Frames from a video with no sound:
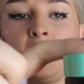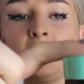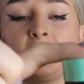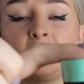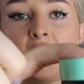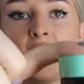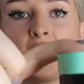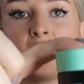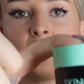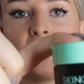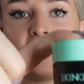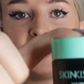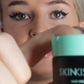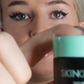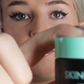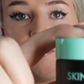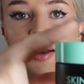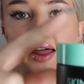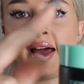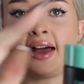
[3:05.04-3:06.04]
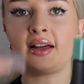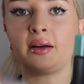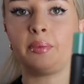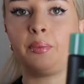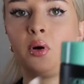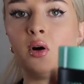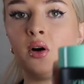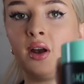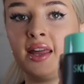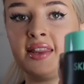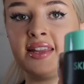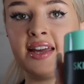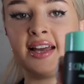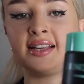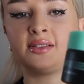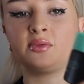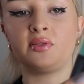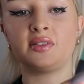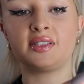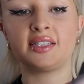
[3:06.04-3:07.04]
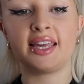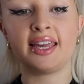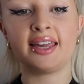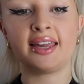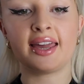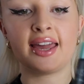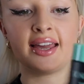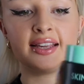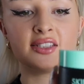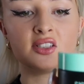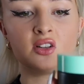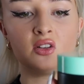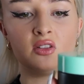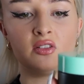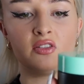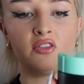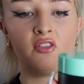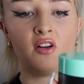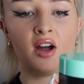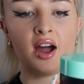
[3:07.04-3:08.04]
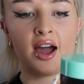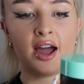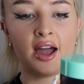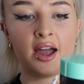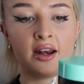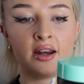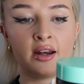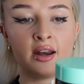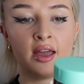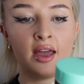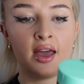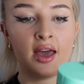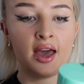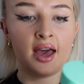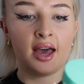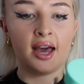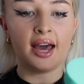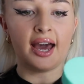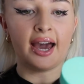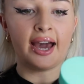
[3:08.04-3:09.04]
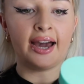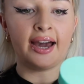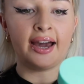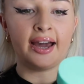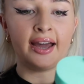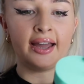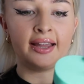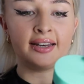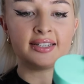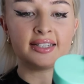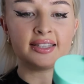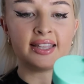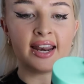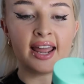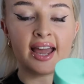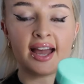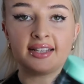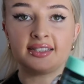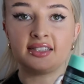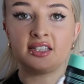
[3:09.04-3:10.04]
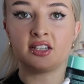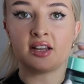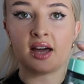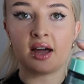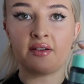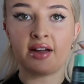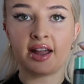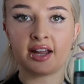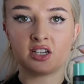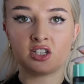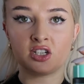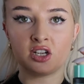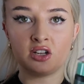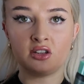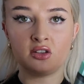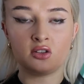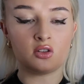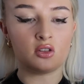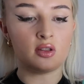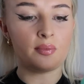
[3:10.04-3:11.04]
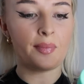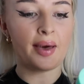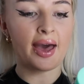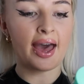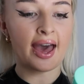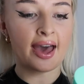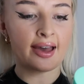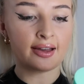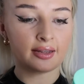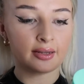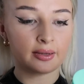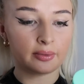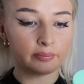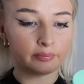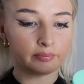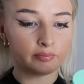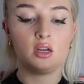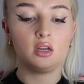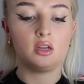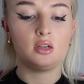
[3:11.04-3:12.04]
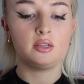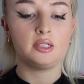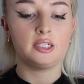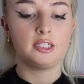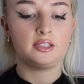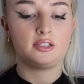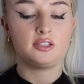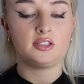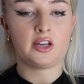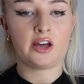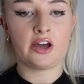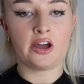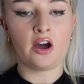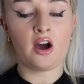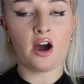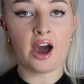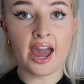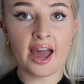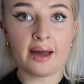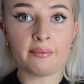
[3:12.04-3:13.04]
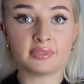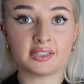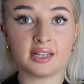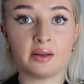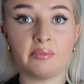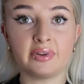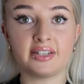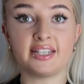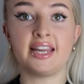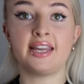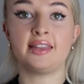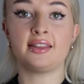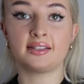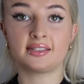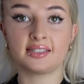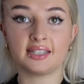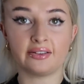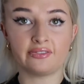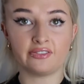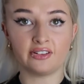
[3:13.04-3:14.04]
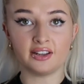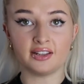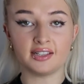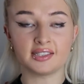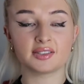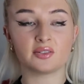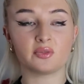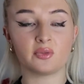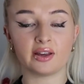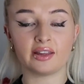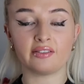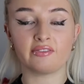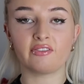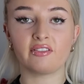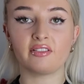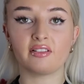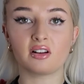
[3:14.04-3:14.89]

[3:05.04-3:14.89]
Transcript: turquoise and black pot like this with Skinkissed on the front, and then it has the directions on the back. So I am somebody that suffers with